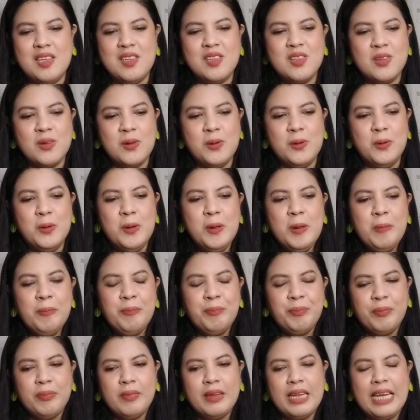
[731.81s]
So
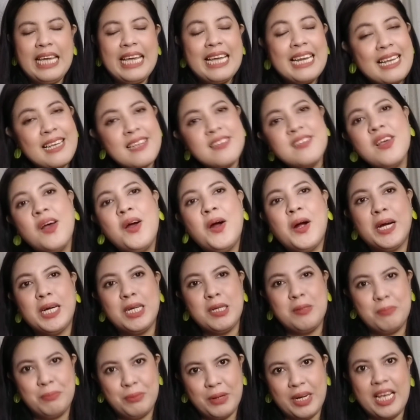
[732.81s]
it is
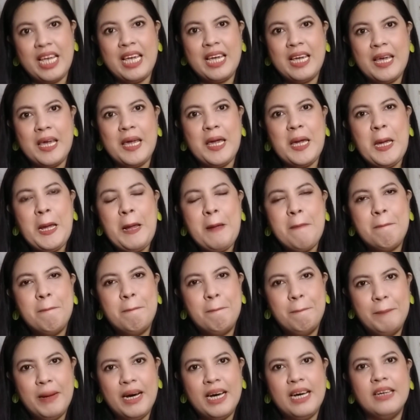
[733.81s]
heartbreaking,
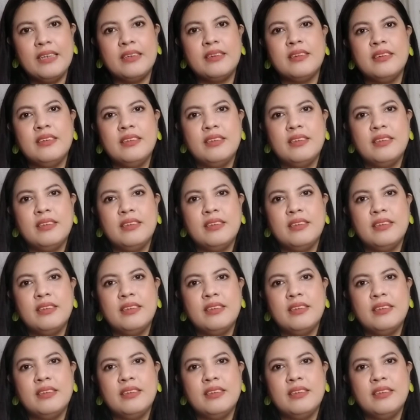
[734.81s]
but